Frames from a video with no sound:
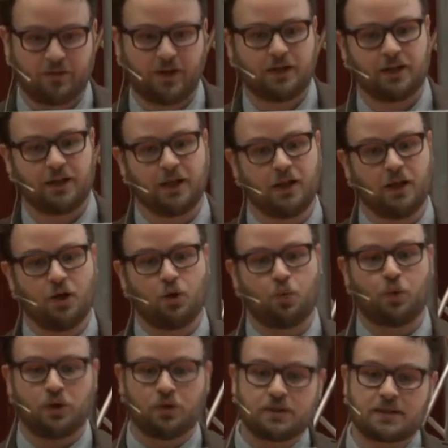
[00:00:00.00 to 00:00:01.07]
finally,
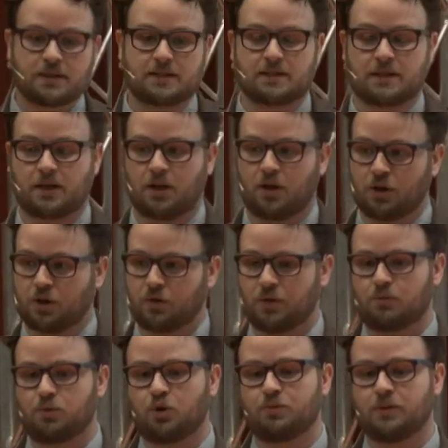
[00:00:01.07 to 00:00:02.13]
we use this
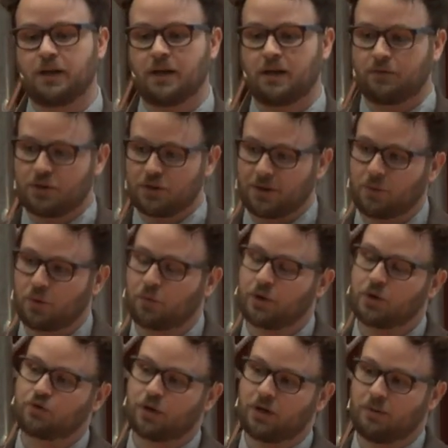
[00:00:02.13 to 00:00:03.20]
ongoing probe data. Every time we
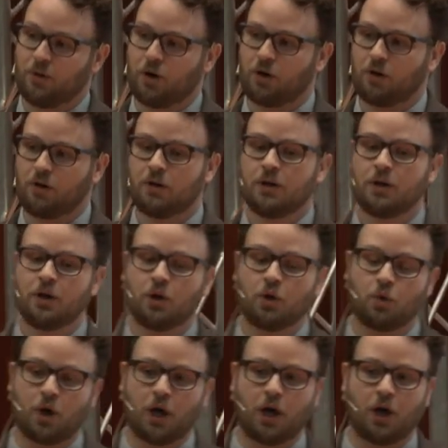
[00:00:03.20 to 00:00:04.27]
retrain a model,
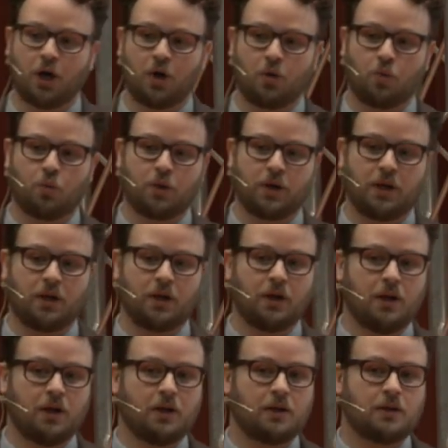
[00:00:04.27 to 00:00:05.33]
we
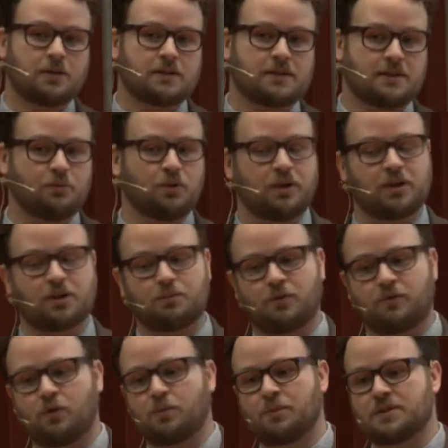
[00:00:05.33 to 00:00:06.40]
simulate the
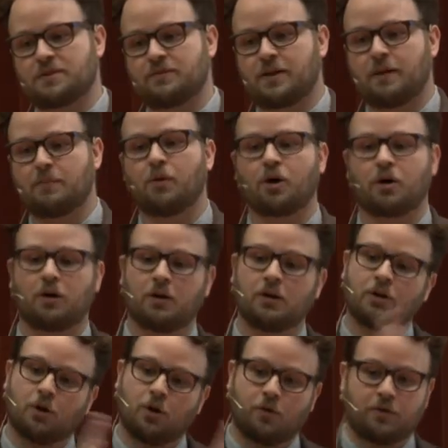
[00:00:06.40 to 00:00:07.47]
performance of that model
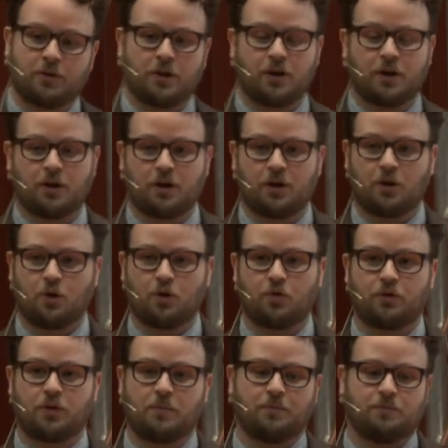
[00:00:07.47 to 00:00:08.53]

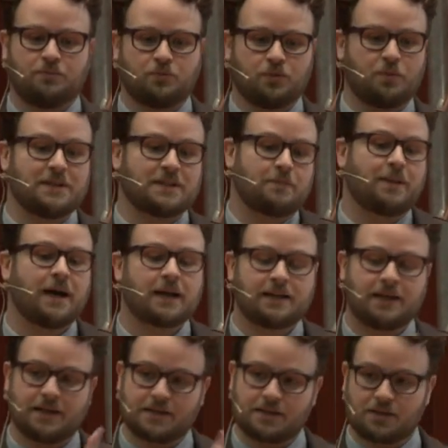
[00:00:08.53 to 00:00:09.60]
we basically
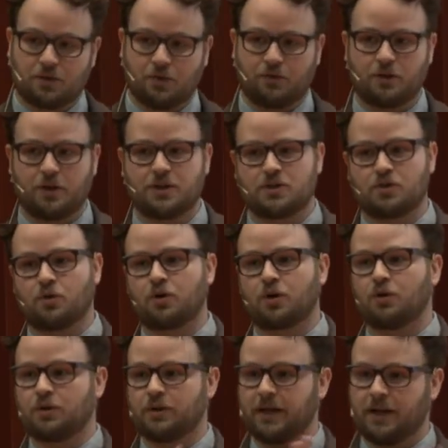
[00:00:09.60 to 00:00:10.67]
backtest over the
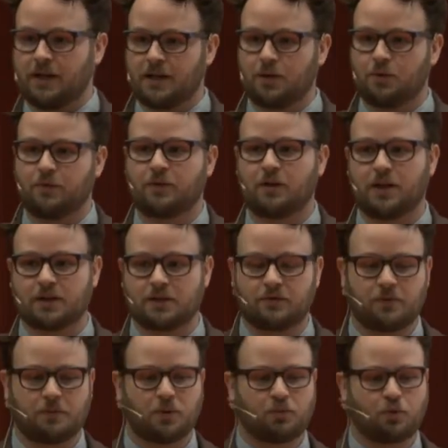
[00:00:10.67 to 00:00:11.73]
historical data that we've collected
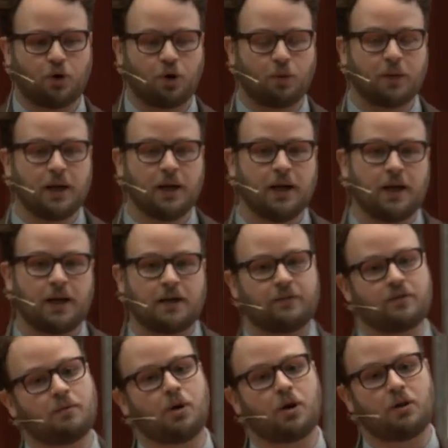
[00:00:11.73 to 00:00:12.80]
from the probe. And
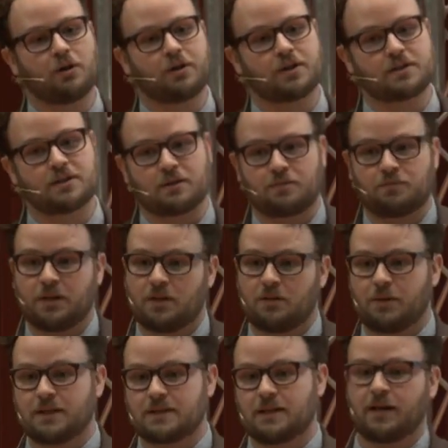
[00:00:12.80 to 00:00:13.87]
if the model doesn't beat the
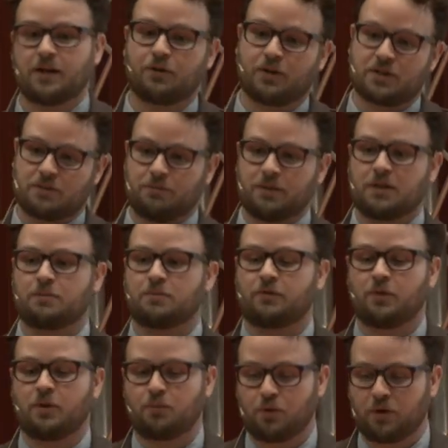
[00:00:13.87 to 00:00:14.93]
baseline or doesn't beat
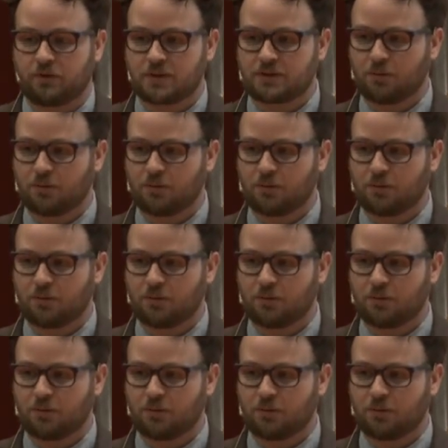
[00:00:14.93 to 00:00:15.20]
the previous